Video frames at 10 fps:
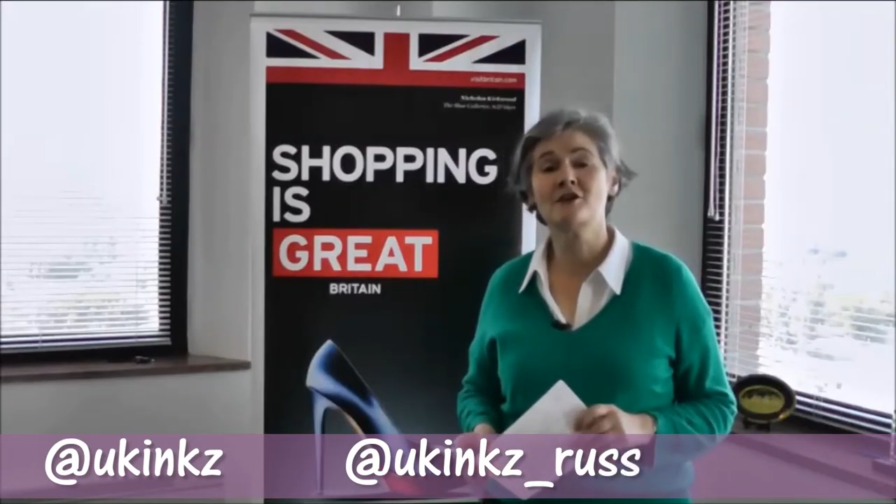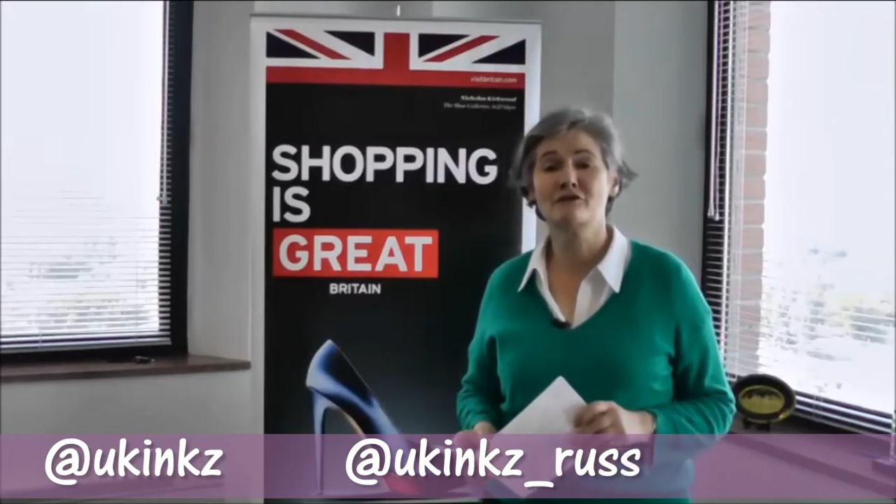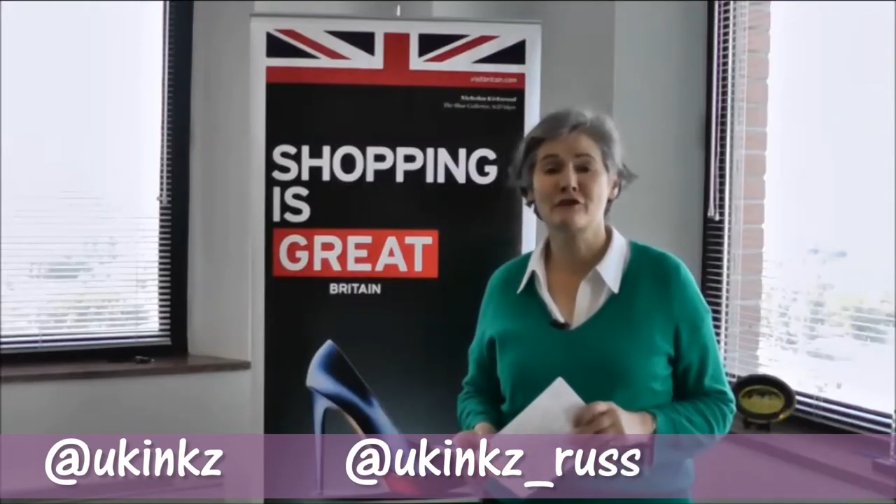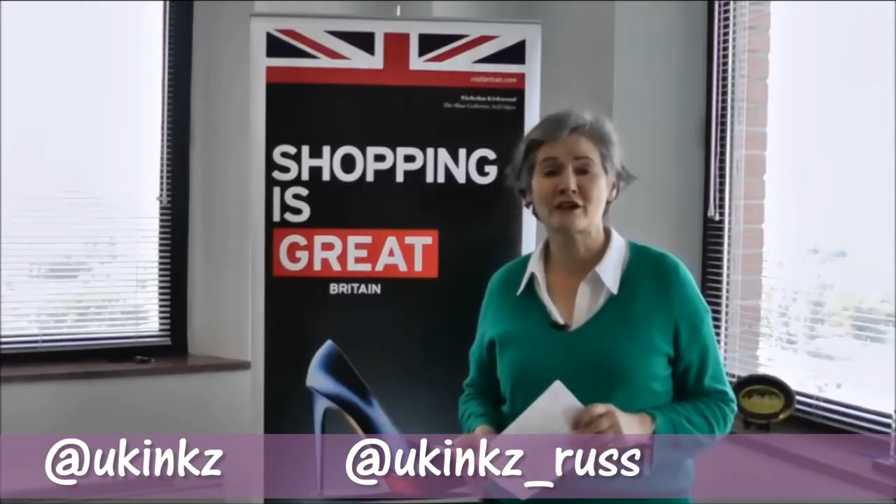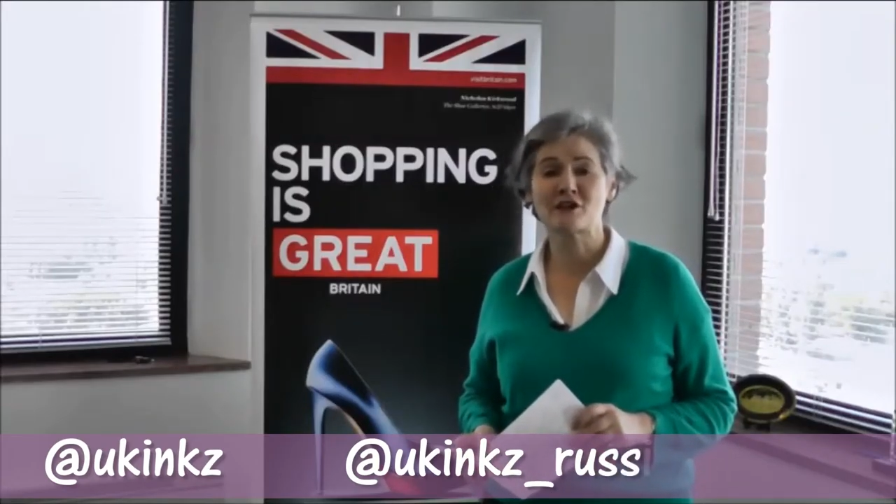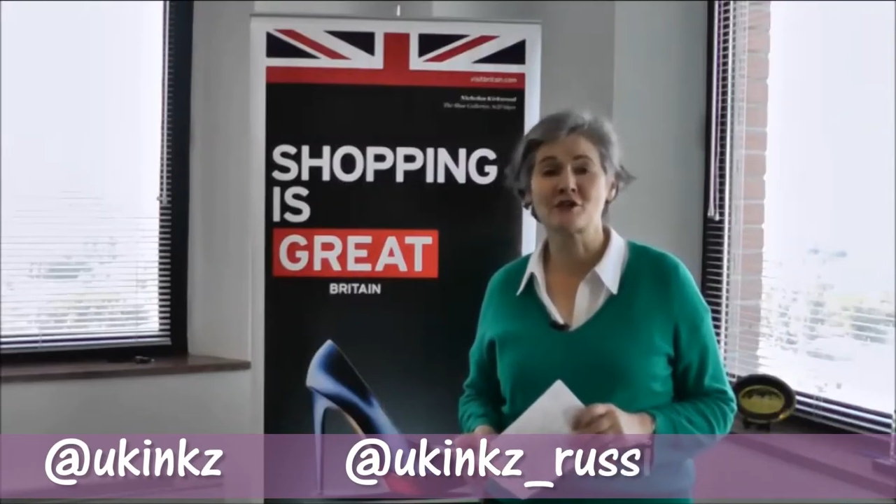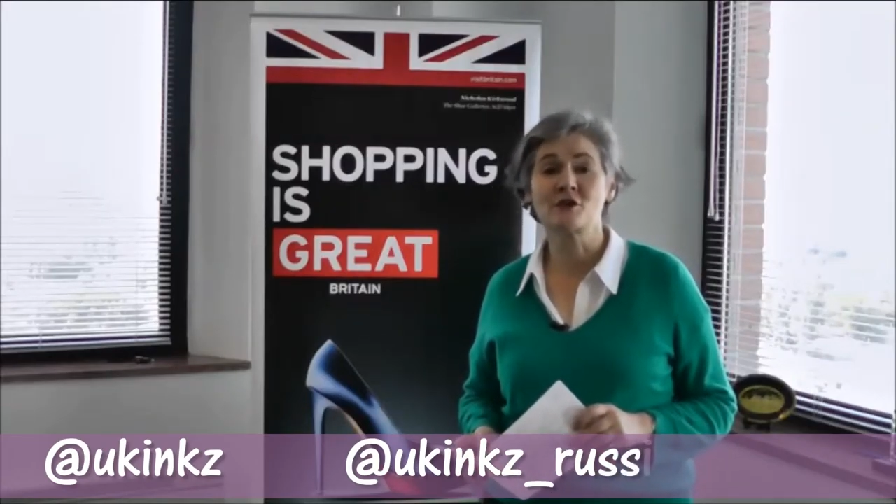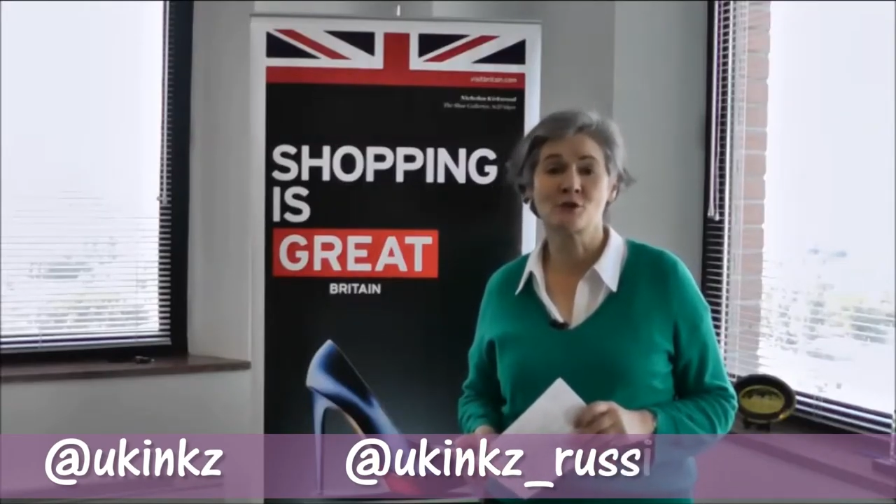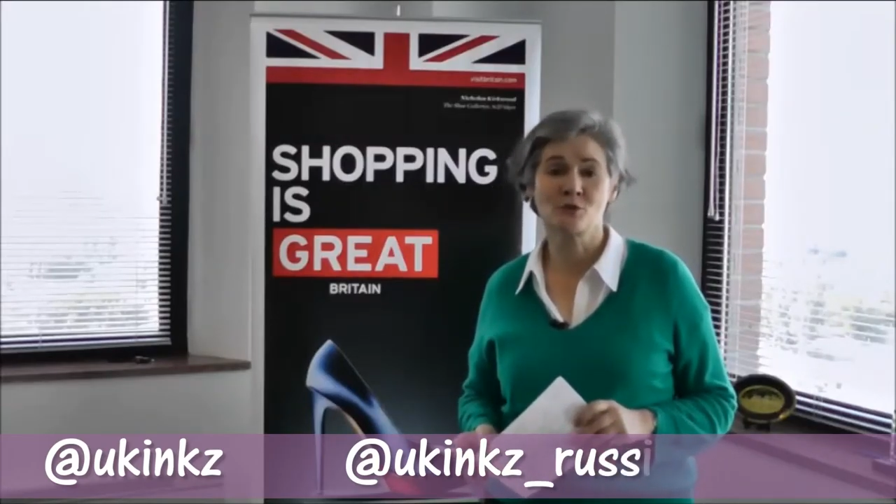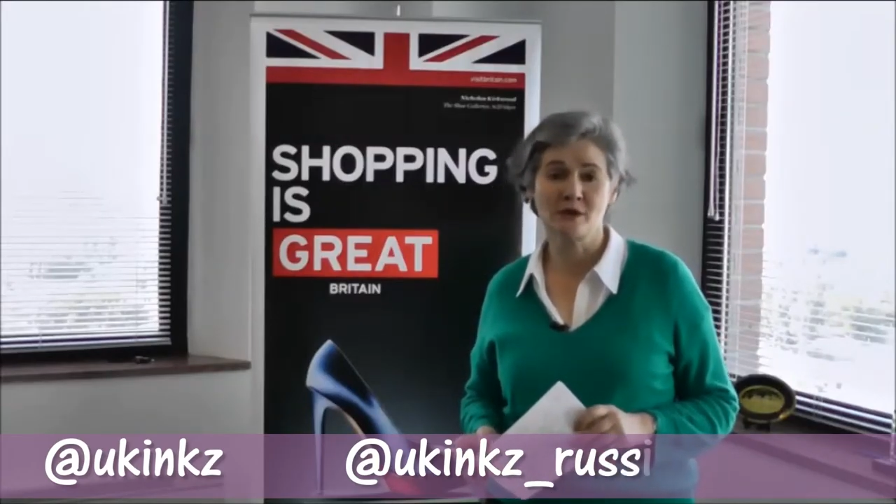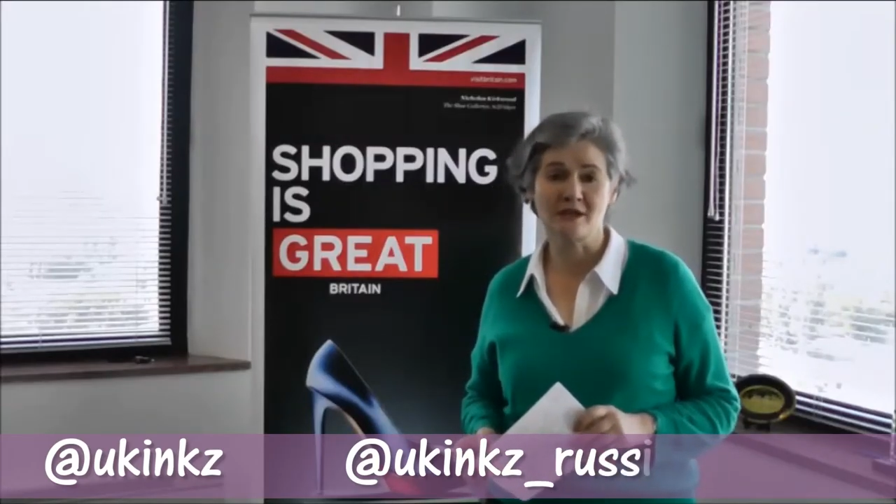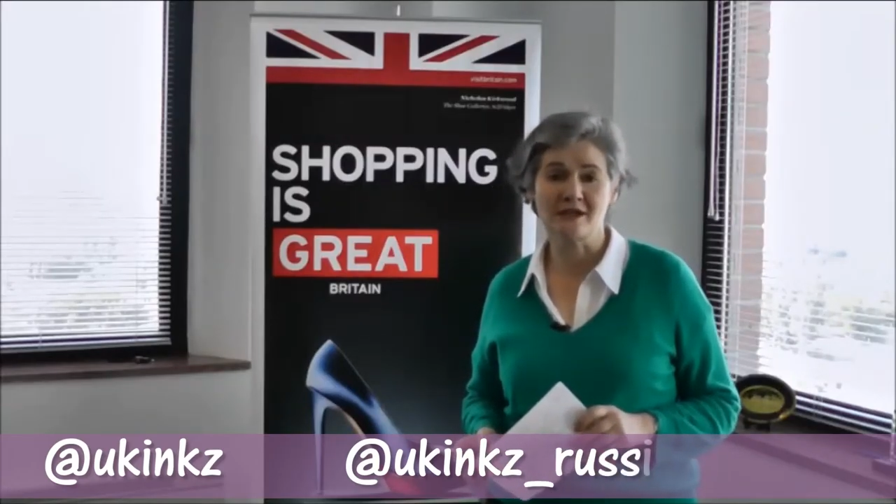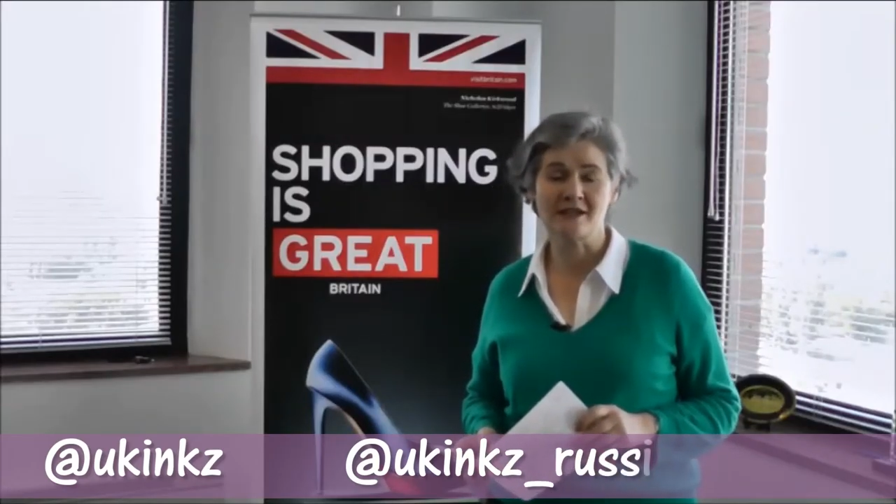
Fashion Week.